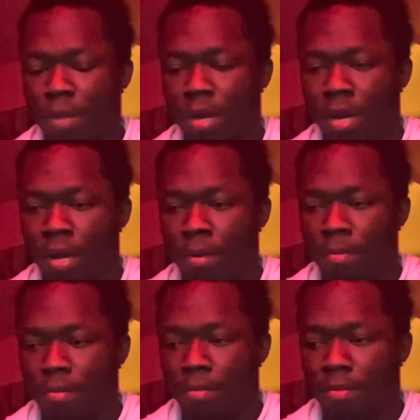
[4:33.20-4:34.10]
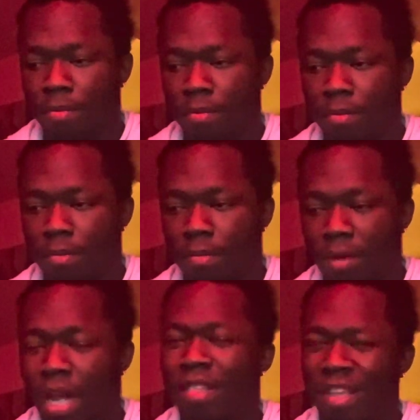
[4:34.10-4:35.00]
um
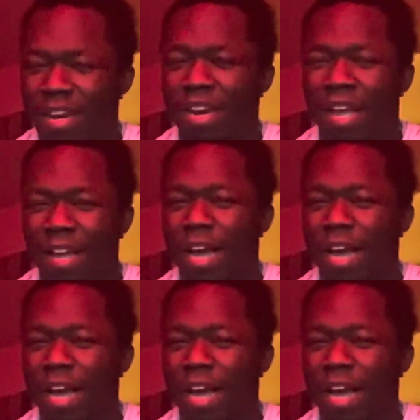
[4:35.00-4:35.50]
i tend to like